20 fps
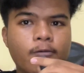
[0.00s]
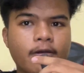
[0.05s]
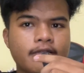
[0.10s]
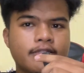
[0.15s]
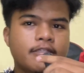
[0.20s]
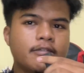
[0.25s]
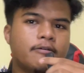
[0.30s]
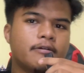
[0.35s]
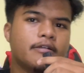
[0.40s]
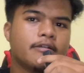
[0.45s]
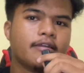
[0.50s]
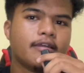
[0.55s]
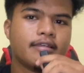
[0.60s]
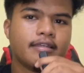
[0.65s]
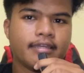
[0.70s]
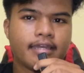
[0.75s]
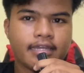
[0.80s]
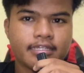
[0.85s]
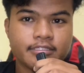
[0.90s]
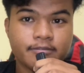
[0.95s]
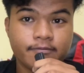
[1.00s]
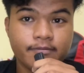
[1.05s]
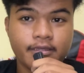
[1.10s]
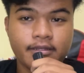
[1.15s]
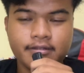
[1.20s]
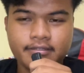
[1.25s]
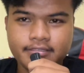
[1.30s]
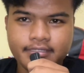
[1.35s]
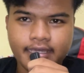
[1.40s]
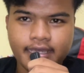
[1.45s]
what's going on, guys?
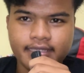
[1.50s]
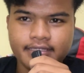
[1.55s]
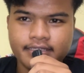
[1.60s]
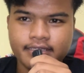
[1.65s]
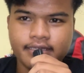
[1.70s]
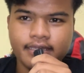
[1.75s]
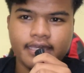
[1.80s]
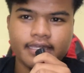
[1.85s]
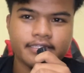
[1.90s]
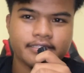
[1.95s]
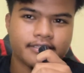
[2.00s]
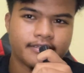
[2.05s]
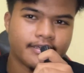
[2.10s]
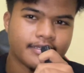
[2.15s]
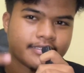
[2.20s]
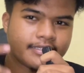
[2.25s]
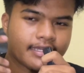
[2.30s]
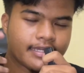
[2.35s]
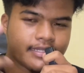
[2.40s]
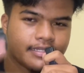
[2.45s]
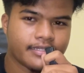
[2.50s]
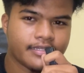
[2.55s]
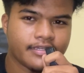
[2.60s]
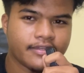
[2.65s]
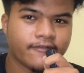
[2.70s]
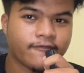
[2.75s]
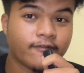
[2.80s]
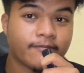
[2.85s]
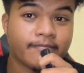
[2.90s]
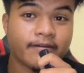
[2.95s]
Mirror's as you guys can
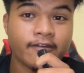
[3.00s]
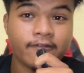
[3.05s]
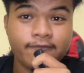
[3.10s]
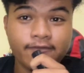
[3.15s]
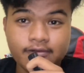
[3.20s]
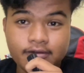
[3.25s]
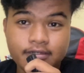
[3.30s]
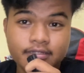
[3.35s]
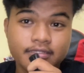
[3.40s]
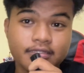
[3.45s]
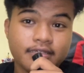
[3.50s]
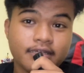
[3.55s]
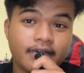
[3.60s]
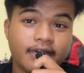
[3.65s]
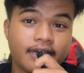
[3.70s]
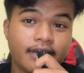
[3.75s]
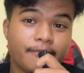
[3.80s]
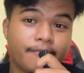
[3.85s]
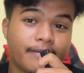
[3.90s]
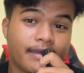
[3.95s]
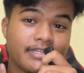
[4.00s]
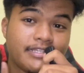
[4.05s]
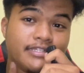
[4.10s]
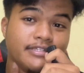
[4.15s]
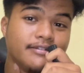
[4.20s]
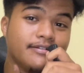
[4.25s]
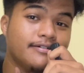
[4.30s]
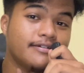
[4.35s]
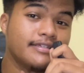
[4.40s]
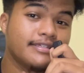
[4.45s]
hear from my voice, my
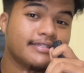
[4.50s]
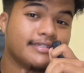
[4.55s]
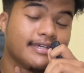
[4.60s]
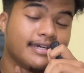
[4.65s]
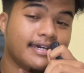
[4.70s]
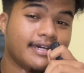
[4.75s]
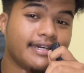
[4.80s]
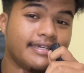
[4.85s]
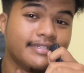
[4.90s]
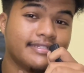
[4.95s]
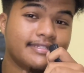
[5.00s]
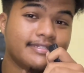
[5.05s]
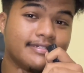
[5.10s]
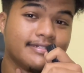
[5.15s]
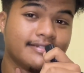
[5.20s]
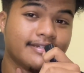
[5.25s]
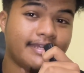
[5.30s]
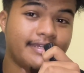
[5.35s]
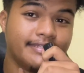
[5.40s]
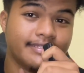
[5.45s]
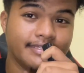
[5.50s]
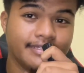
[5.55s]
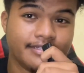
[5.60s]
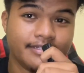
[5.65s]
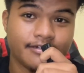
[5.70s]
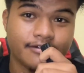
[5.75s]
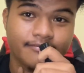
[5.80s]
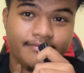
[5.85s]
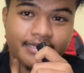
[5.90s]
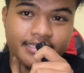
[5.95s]
throat is crazy,
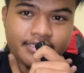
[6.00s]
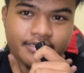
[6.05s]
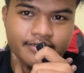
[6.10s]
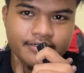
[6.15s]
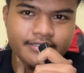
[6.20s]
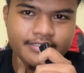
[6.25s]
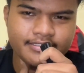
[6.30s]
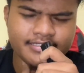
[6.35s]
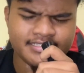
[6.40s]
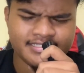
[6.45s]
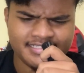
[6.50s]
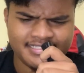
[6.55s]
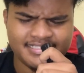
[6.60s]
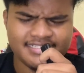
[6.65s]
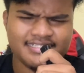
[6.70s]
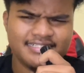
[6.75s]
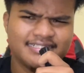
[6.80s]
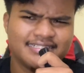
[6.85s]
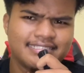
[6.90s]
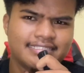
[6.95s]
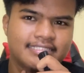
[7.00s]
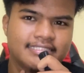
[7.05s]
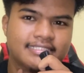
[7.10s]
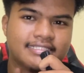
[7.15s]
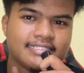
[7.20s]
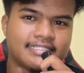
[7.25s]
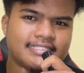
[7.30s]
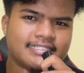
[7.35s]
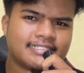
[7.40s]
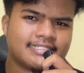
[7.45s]
you know. My throat,
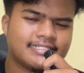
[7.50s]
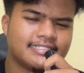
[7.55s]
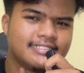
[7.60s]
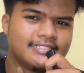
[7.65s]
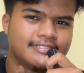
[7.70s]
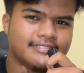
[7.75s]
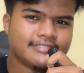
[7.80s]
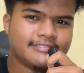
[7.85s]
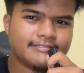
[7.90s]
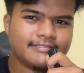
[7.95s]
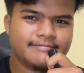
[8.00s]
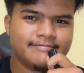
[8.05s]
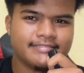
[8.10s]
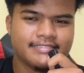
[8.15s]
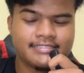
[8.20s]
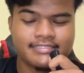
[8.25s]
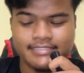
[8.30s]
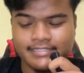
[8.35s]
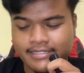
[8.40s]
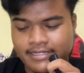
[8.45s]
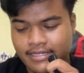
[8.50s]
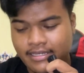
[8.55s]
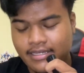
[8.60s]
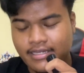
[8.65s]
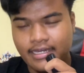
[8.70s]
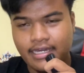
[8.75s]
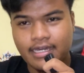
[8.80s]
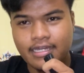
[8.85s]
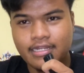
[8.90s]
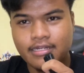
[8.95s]
it's gonna hurt, you know what I mean?
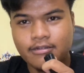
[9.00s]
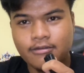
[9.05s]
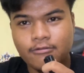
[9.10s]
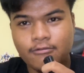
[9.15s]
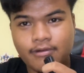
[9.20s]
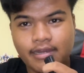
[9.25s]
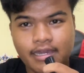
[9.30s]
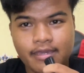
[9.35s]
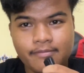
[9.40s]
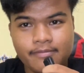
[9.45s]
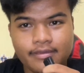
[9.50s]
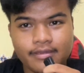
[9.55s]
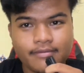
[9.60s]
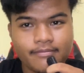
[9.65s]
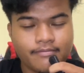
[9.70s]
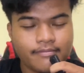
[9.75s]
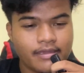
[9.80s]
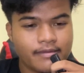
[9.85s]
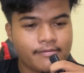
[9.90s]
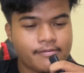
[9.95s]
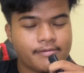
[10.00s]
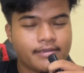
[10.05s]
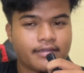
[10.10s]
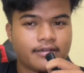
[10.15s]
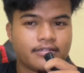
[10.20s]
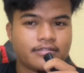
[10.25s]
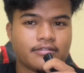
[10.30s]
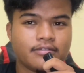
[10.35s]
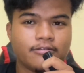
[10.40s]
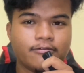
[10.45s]
I don't know why, maybe
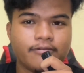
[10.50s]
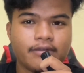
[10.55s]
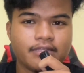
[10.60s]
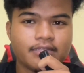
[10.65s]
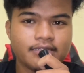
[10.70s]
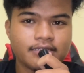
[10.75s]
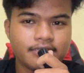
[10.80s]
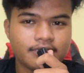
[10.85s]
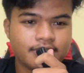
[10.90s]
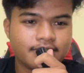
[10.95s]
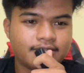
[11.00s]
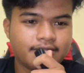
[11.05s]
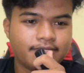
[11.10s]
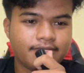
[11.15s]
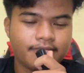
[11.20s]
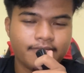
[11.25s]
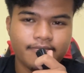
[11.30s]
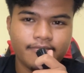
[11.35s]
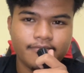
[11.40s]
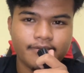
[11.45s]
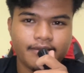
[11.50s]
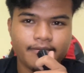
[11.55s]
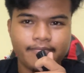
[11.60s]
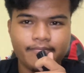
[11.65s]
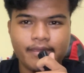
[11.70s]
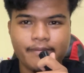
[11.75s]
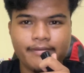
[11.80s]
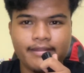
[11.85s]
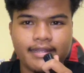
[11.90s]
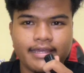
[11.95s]
because of the waiter.
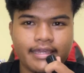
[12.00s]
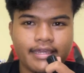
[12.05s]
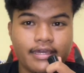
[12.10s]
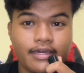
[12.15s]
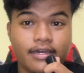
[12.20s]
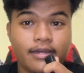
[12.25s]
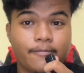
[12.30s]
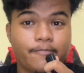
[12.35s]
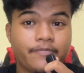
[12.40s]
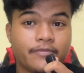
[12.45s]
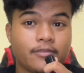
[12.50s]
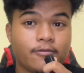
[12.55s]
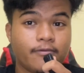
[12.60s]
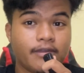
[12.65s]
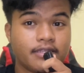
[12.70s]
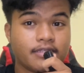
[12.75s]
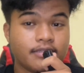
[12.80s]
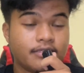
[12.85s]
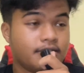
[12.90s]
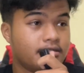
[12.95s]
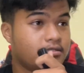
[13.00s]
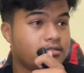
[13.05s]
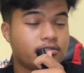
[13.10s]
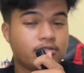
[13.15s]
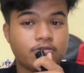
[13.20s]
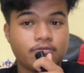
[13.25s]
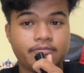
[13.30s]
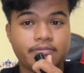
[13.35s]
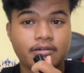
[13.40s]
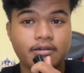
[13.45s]
Maybe like the waiter
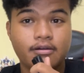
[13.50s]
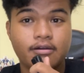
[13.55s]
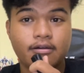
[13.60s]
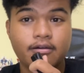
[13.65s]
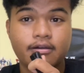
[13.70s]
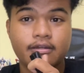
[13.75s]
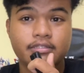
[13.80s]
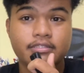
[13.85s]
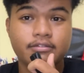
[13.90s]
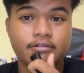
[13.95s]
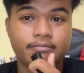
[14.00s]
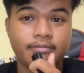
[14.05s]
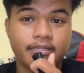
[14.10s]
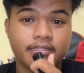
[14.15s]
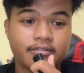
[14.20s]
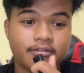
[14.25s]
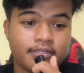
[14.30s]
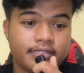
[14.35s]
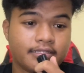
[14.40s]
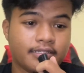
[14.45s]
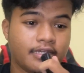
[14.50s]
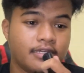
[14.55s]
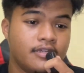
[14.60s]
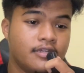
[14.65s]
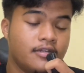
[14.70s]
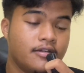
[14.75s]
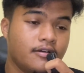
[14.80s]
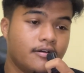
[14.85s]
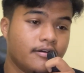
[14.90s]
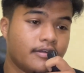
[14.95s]
just super hot, so my throat is
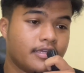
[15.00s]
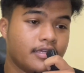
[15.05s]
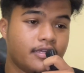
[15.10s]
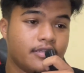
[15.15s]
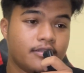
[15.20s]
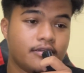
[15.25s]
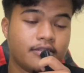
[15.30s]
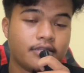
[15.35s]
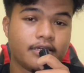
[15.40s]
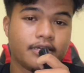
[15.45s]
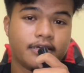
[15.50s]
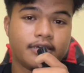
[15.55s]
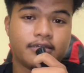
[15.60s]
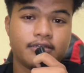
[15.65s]
like, okay dude,